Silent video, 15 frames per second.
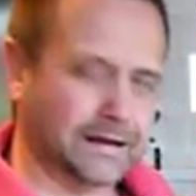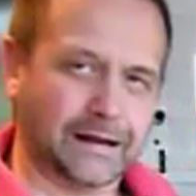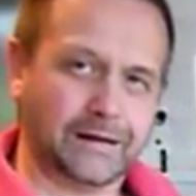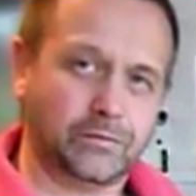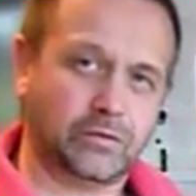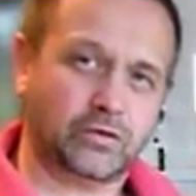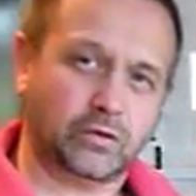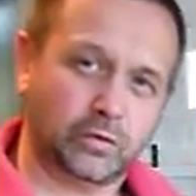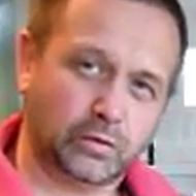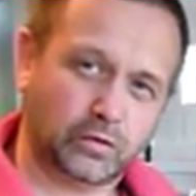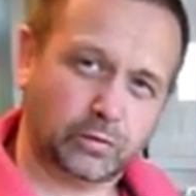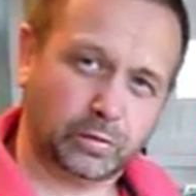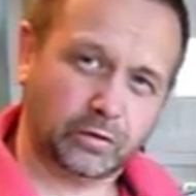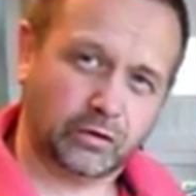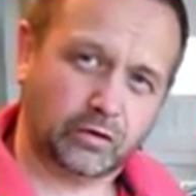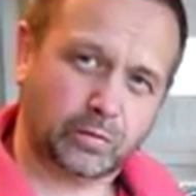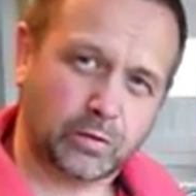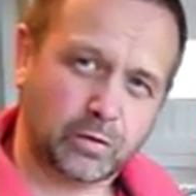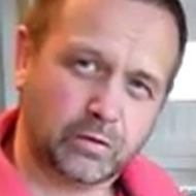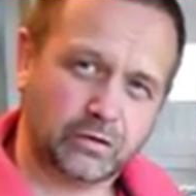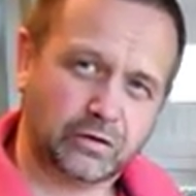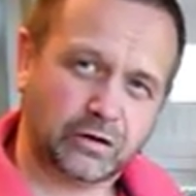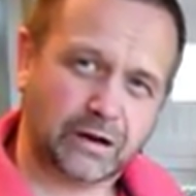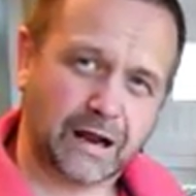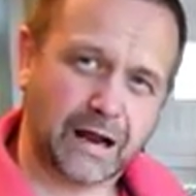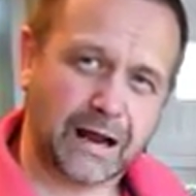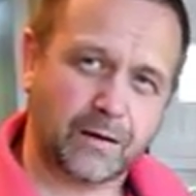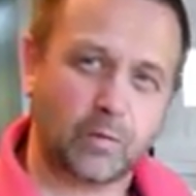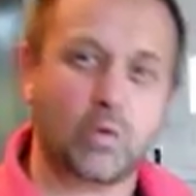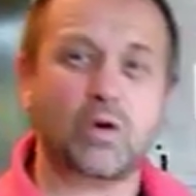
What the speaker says: keep the saucepan small as you can,